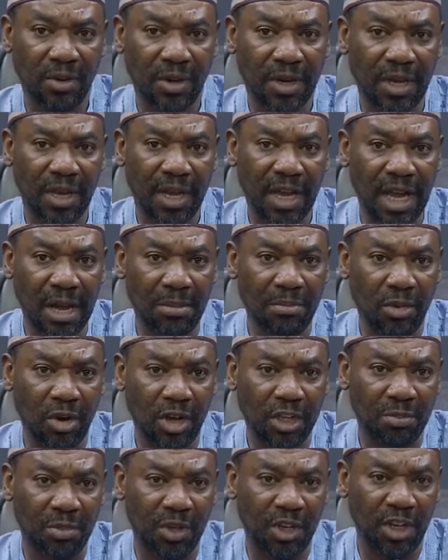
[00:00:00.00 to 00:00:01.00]
Okay, how
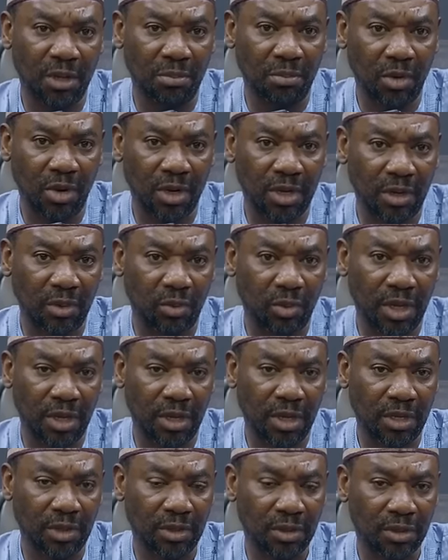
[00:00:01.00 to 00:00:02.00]
much be the money
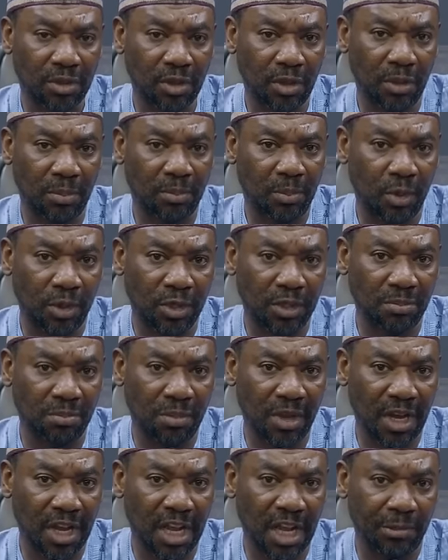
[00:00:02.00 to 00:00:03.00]
we suppose
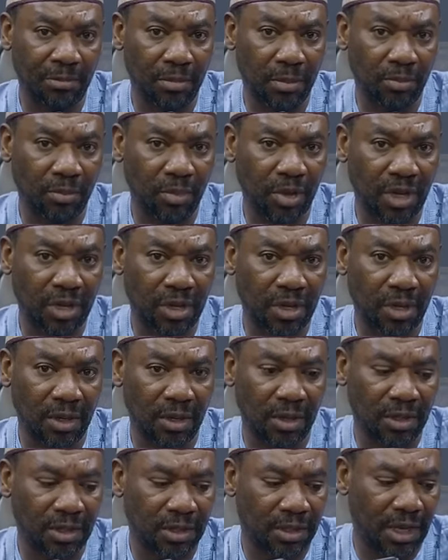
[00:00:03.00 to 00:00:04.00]
make him make
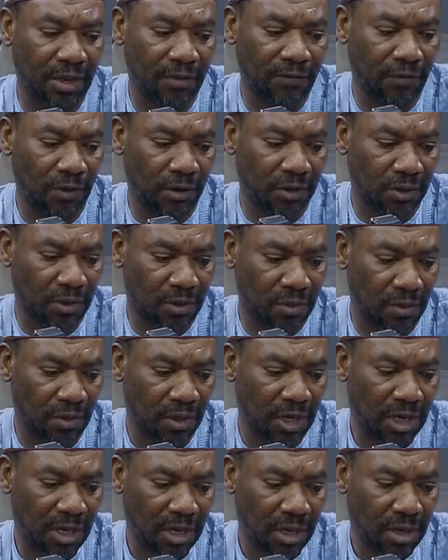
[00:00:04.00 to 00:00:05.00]
a day for
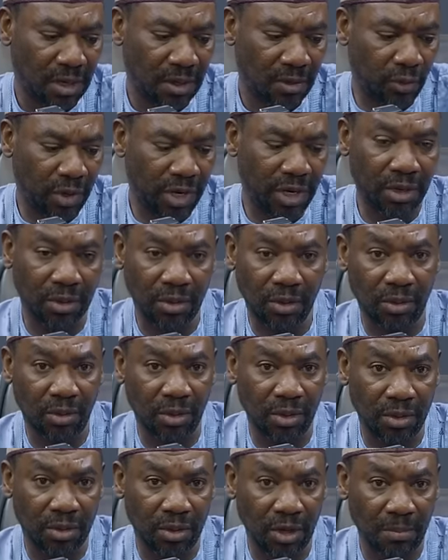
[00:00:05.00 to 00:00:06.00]
school? Where you no
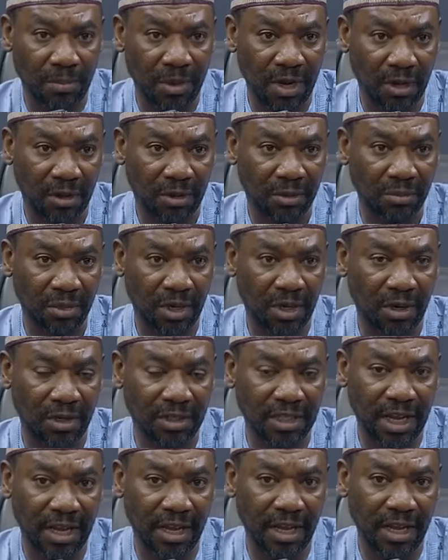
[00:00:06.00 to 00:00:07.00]
go drop out?
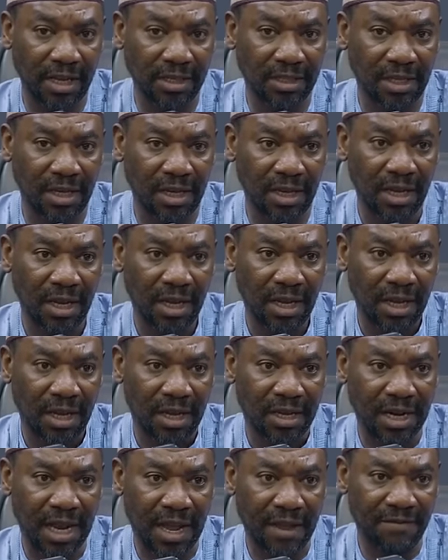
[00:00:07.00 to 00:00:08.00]
Because I hear say
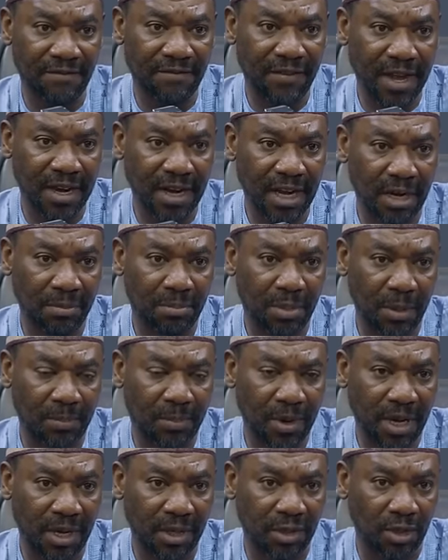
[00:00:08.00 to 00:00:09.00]
now in final
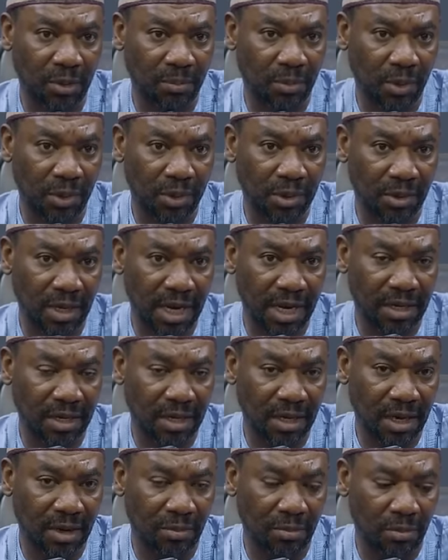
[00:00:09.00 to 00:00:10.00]
paper is supposed
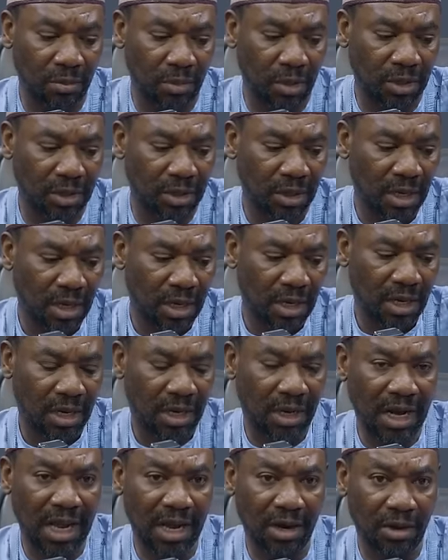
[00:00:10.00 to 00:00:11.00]
right now, but
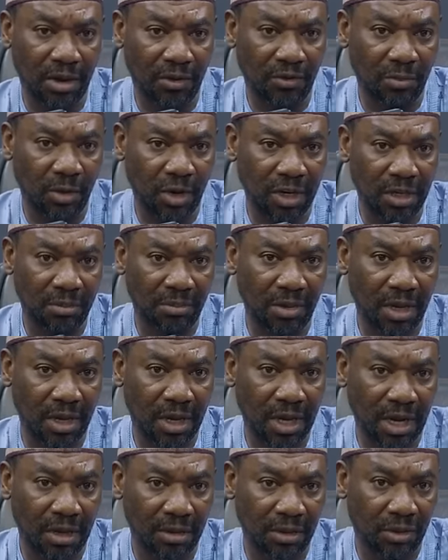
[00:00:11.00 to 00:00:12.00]
lack of money
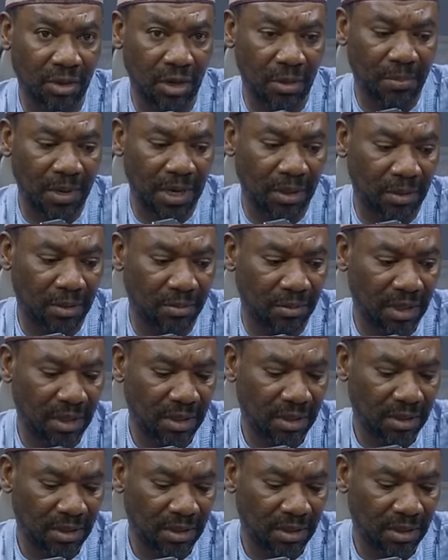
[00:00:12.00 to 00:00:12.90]
make and drop out.